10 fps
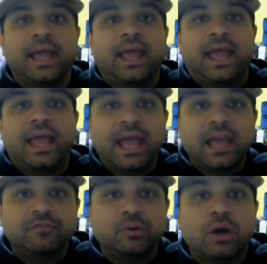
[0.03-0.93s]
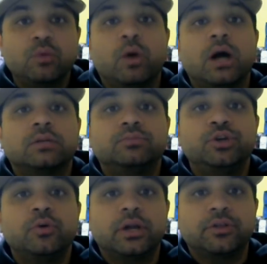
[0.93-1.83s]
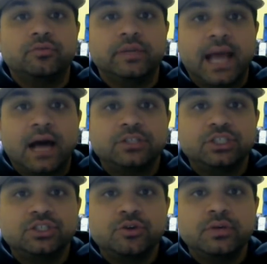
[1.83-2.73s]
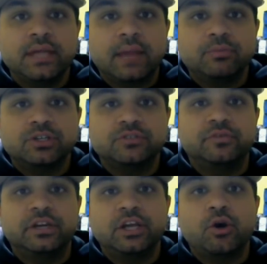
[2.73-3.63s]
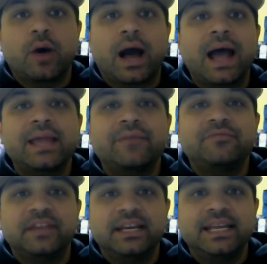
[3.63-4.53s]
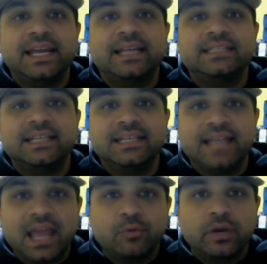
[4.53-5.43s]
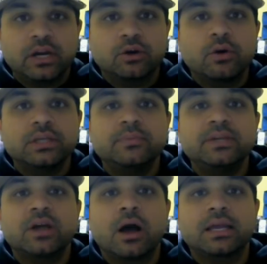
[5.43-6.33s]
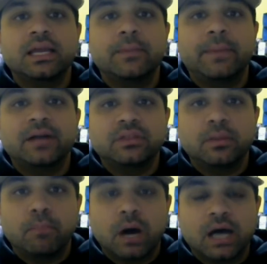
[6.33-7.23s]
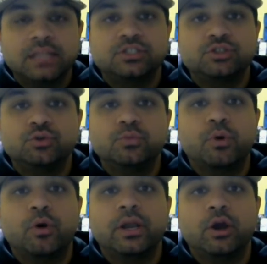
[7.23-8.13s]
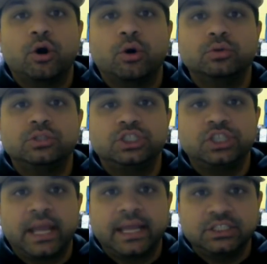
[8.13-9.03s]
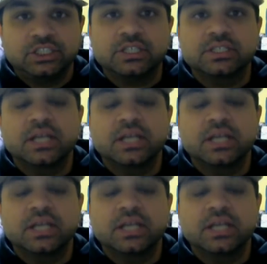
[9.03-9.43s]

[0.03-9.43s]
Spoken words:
Hey everyone, welcome to another Reality Skewed Gamers video. I am Finity and today we are going to be talking about the Mods 2.0 changes.